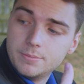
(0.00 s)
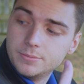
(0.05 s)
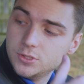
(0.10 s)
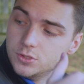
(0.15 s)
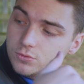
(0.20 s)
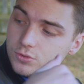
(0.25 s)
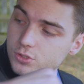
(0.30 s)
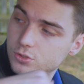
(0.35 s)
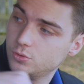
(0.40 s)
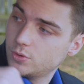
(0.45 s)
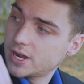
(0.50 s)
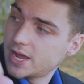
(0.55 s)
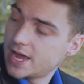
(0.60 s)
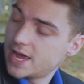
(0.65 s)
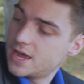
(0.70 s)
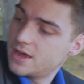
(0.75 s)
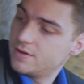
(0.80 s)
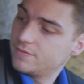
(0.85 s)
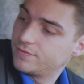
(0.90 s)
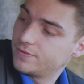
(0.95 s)
you do
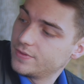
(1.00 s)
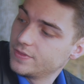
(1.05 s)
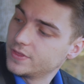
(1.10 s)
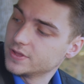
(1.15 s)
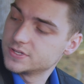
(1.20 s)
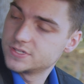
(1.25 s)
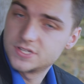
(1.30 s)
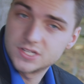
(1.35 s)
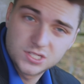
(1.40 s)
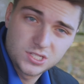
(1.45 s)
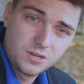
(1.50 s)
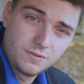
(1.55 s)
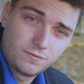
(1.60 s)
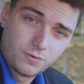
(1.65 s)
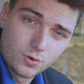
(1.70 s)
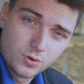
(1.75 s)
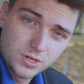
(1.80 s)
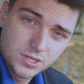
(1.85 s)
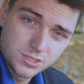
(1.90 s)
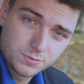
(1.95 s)
have the
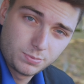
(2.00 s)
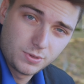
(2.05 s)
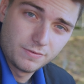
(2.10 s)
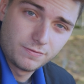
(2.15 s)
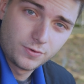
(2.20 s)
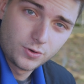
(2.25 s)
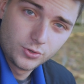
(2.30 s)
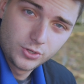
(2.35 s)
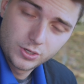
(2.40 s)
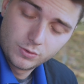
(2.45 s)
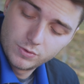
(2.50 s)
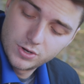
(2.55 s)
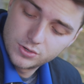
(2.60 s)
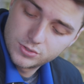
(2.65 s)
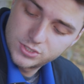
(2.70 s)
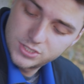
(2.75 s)
60/40 split folding rear